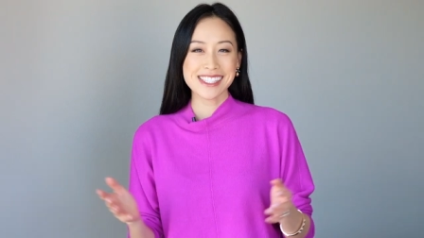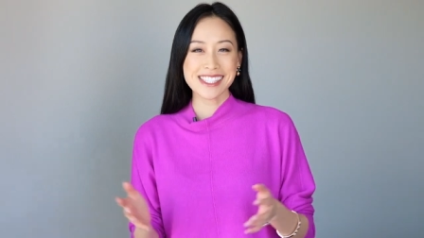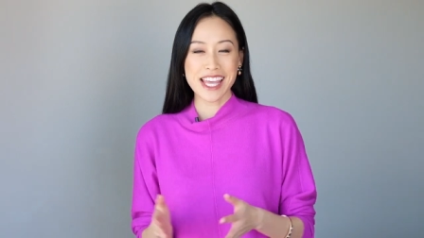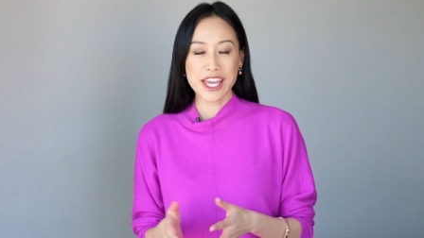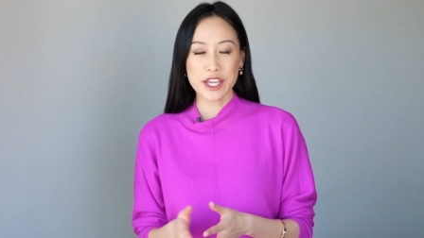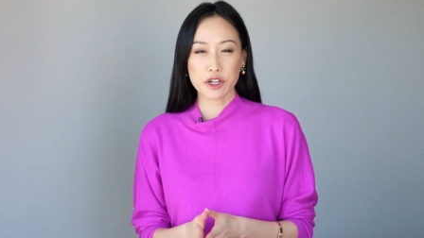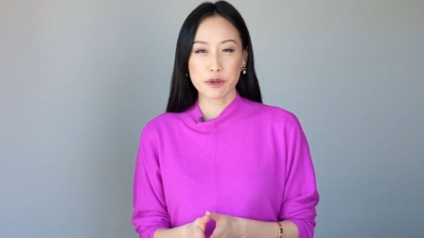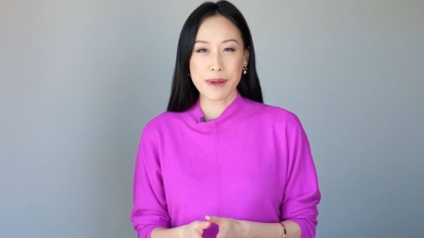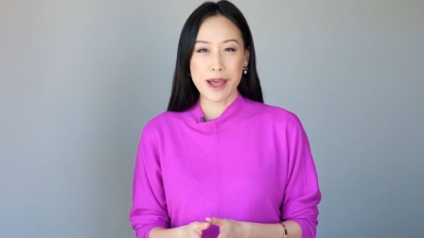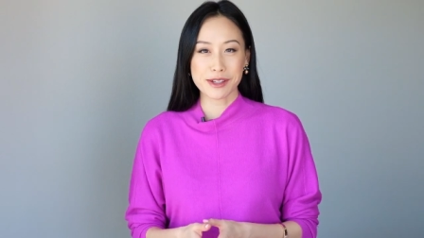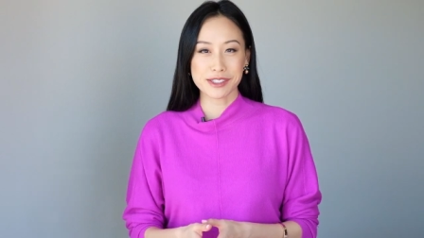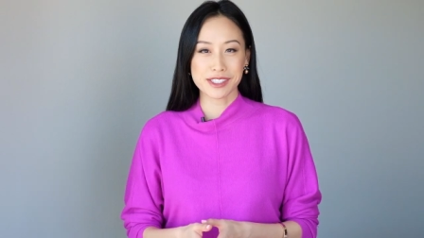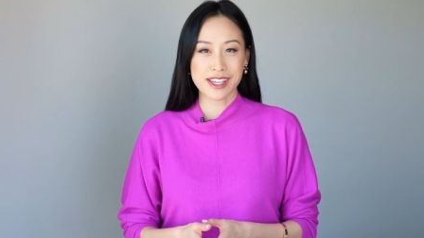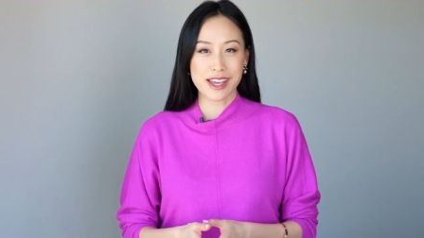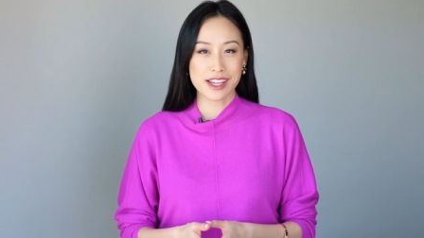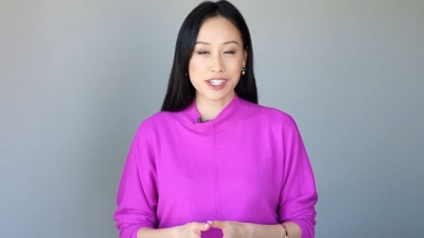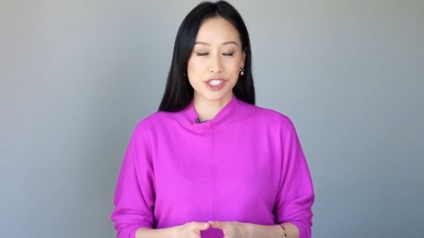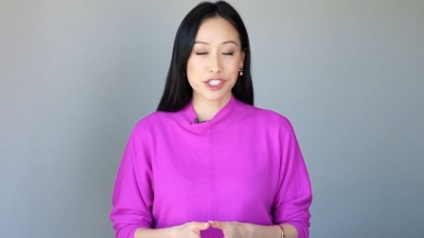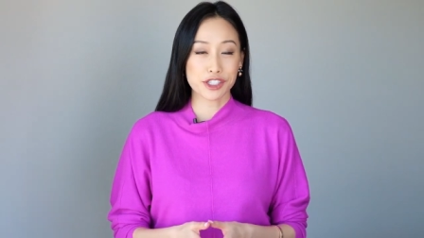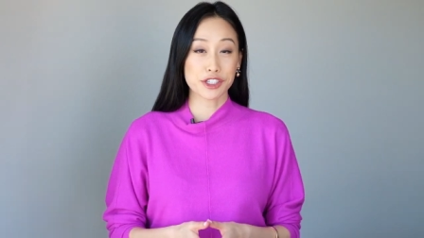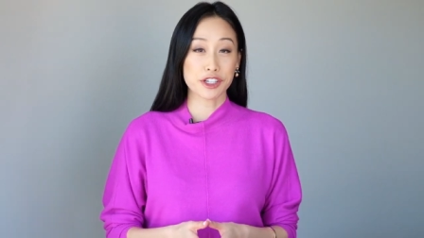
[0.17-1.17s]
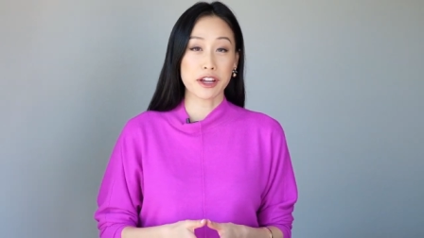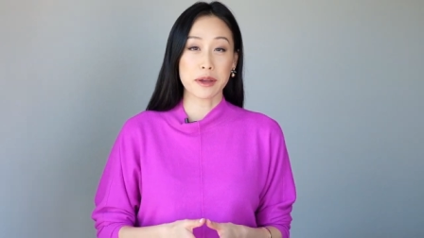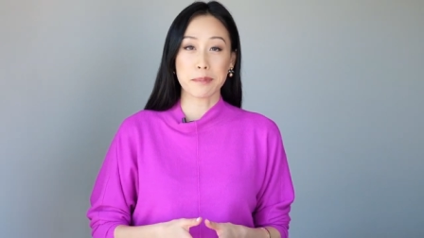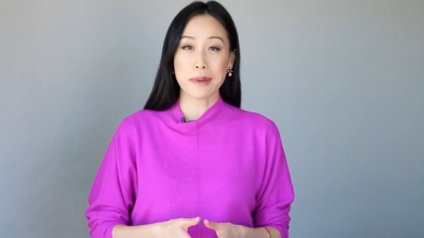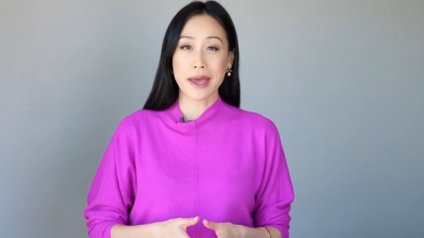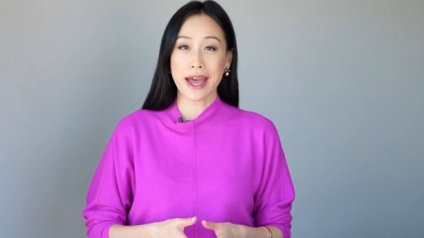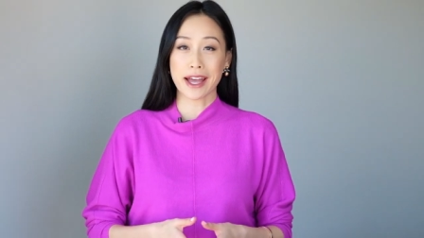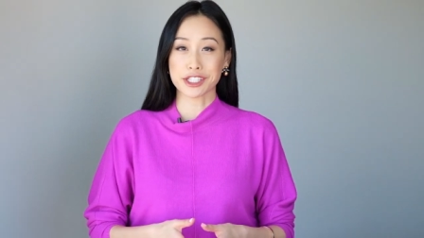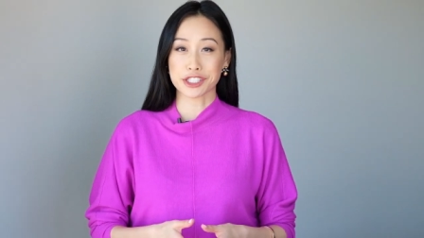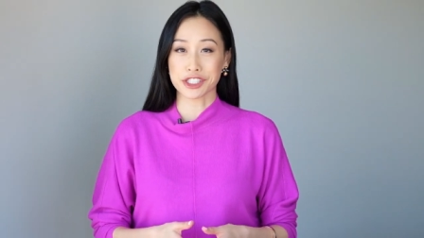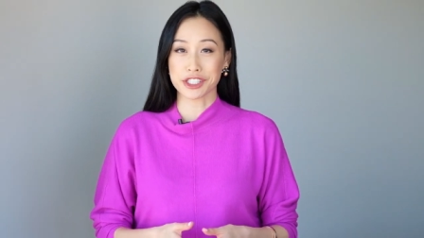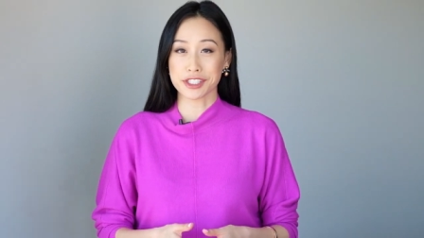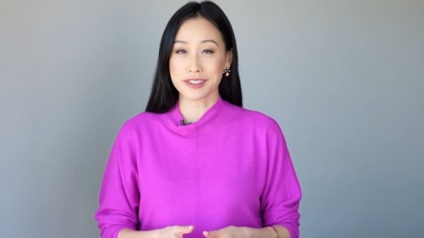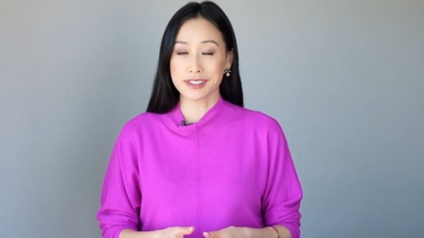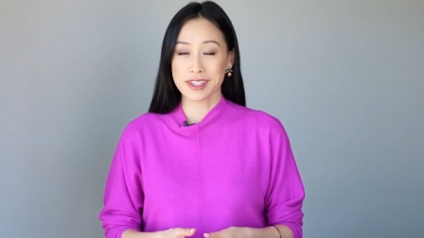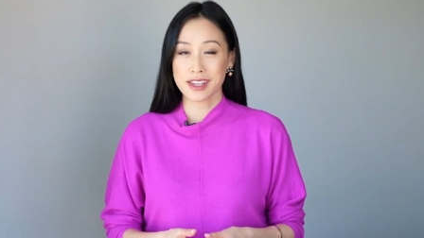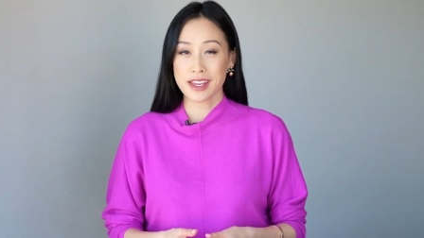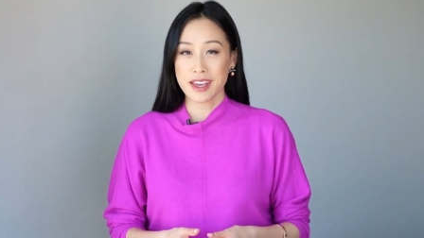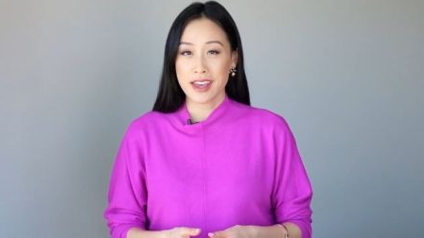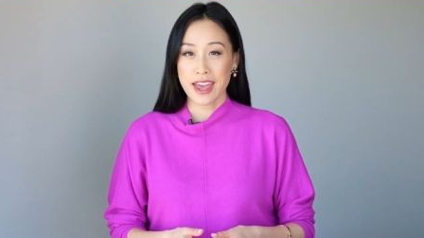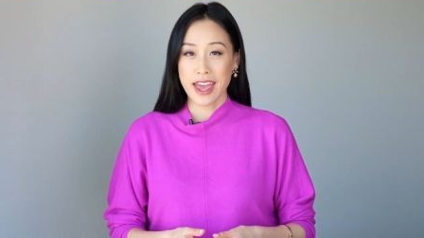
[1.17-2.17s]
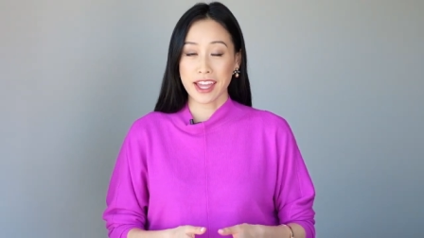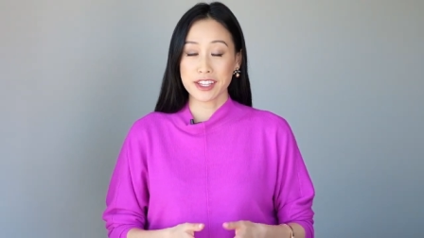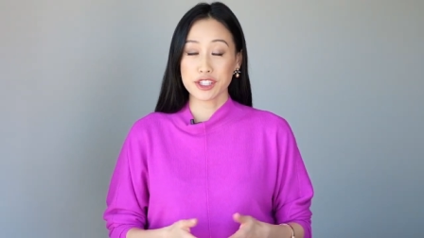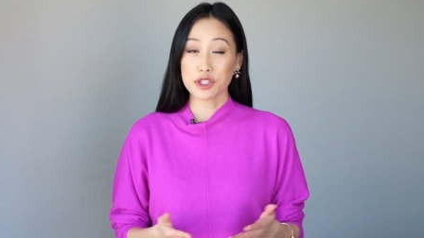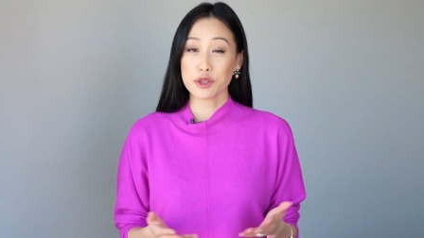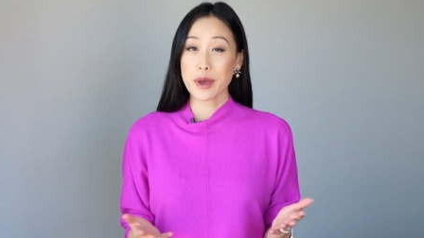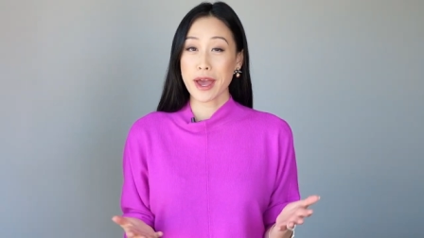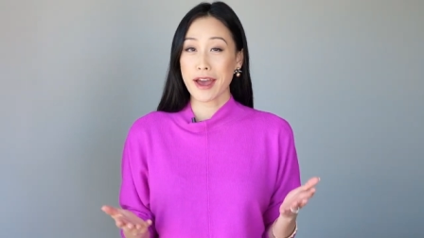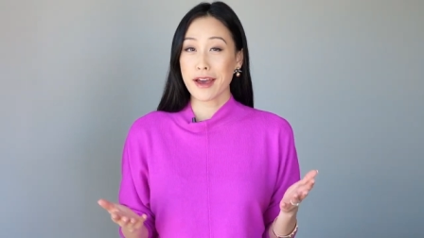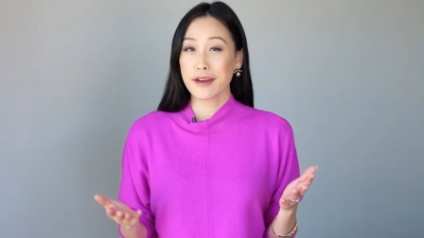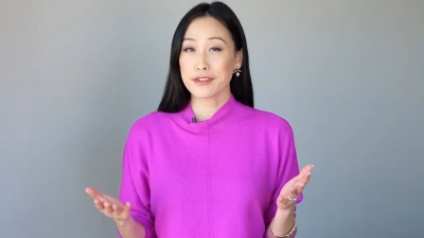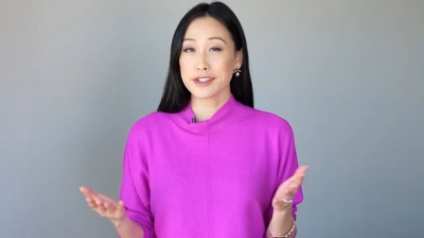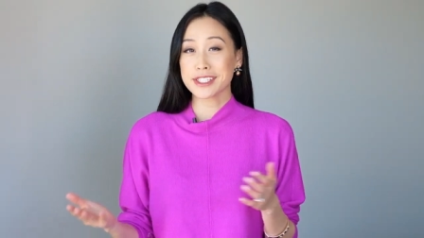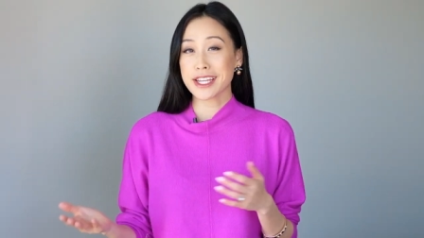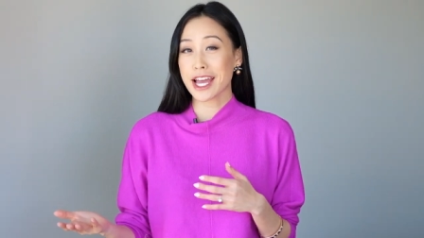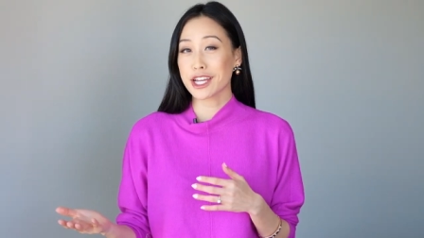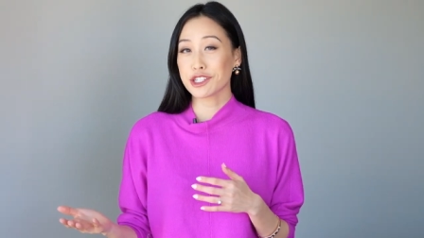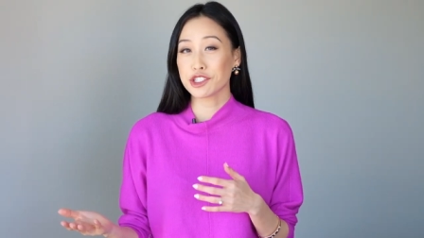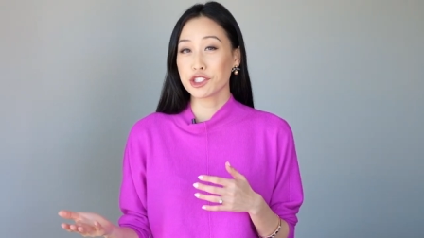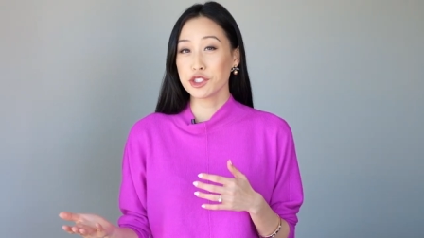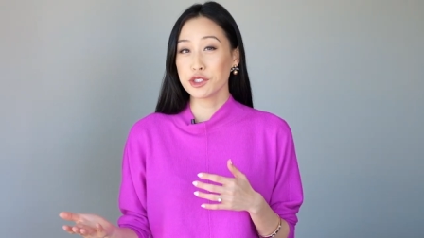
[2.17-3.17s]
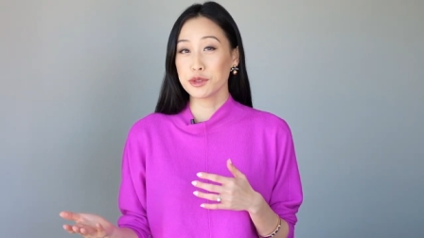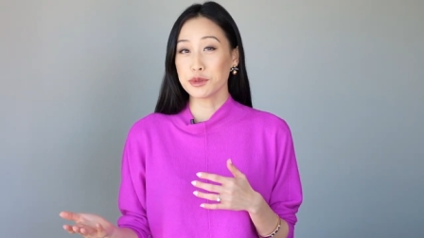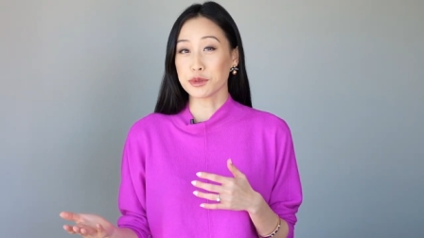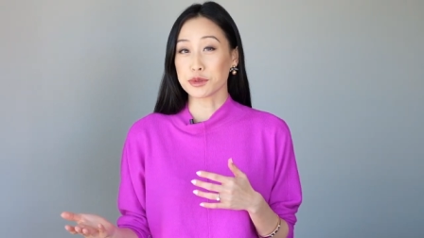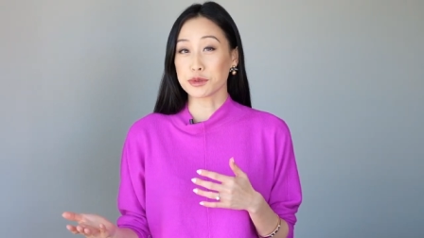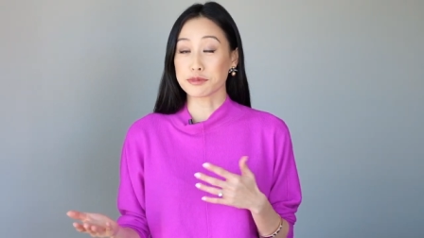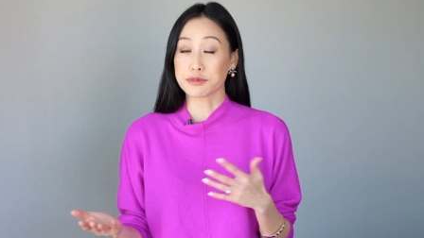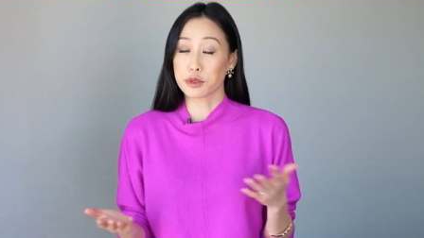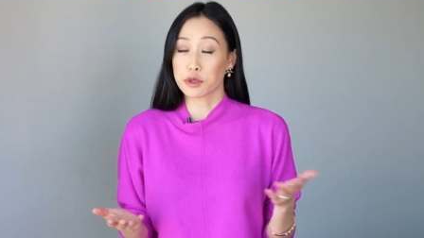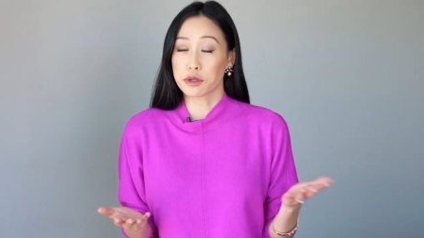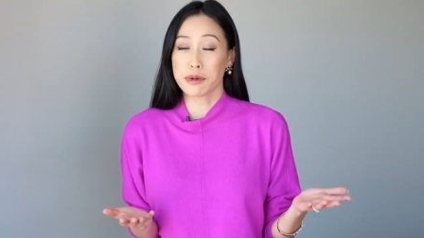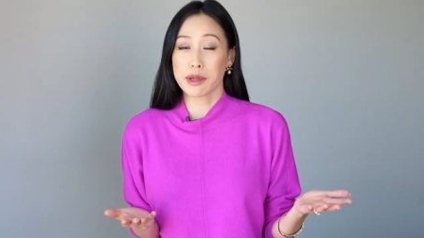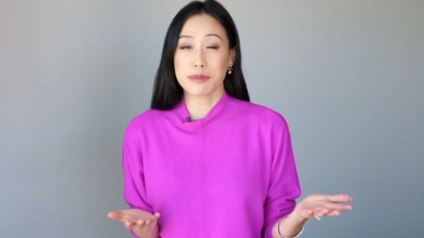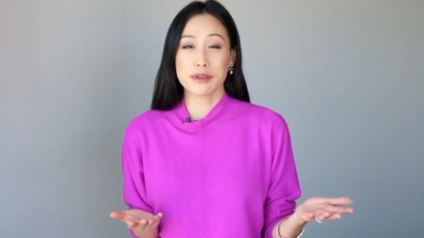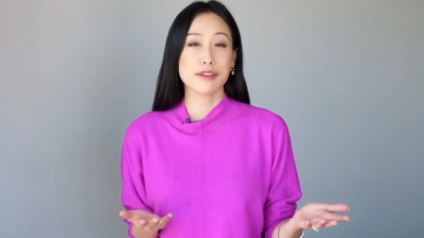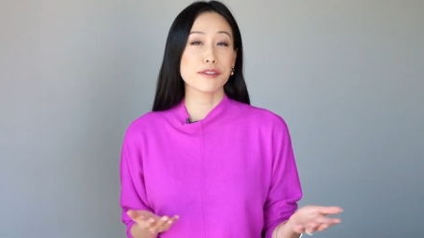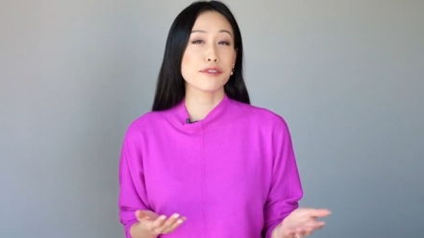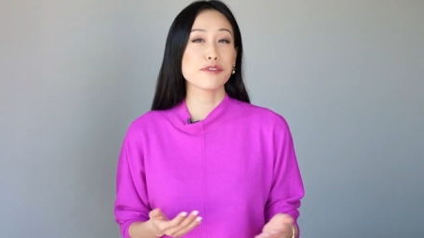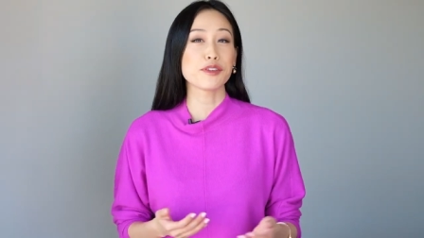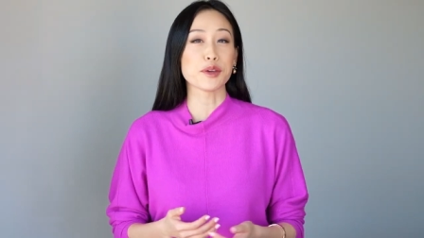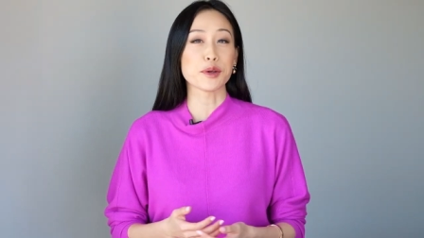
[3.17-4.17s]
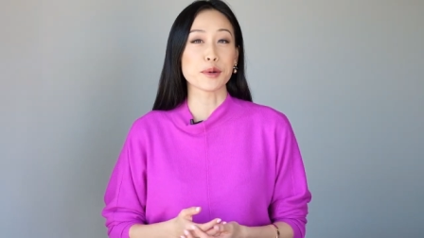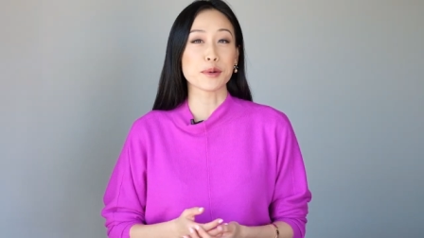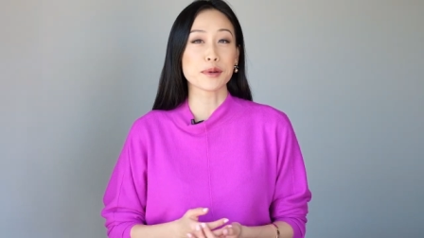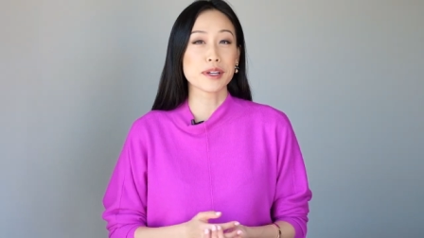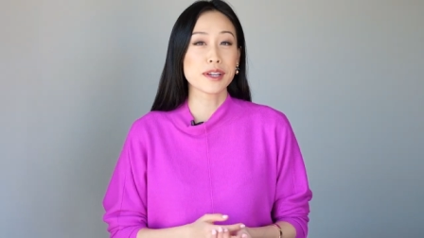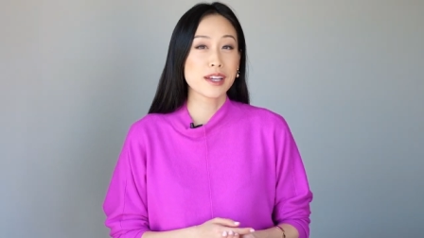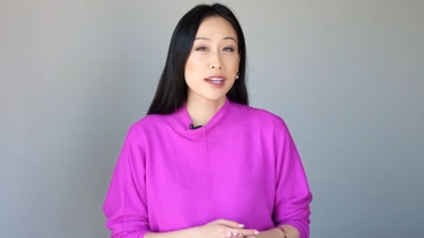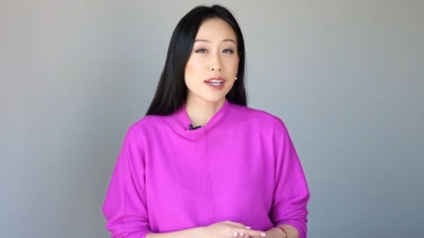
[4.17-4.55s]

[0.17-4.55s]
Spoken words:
say you're about to enter a pageant and you have a tattoo or maybe a few.